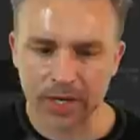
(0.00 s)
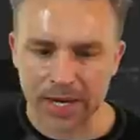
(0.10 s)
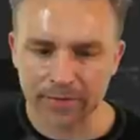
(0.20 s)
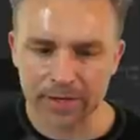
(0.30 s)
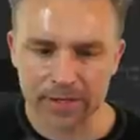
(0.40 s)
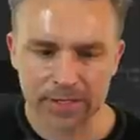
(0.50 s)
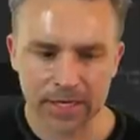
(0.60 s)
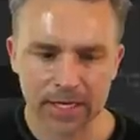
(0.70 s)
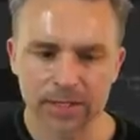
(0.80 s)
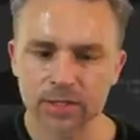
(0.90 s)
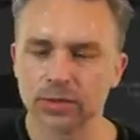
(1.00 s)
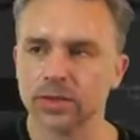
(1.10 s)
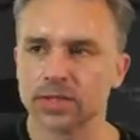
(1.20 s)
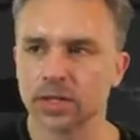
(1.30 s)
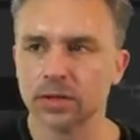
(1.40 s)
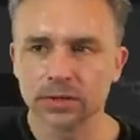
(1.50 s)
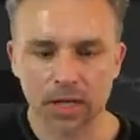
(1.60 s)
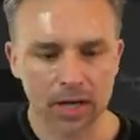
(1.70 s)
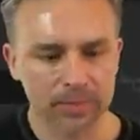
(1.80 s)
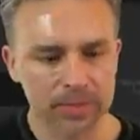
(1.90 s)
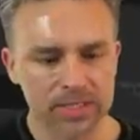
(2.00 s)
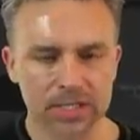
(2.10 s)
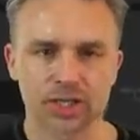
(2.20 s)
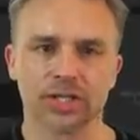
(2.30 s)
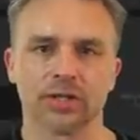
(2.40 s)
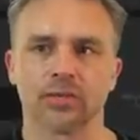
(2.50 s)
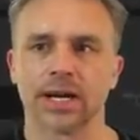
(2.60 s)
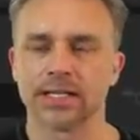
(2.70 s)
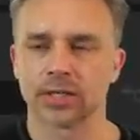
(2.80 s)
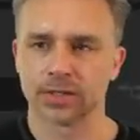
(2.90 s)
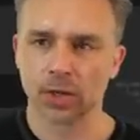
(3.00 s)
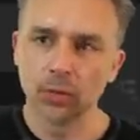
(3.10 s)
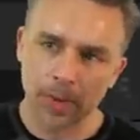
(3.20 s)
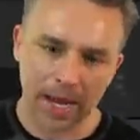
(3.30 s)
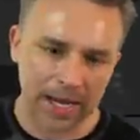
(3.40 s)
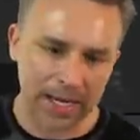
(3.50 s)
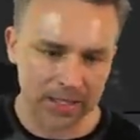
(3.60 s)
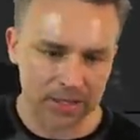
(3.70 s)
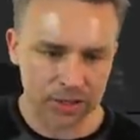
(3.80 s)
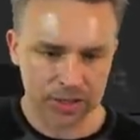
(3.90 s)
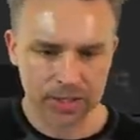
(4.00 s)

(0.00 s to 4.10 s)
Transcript: everything into its own composition, right? So its own page.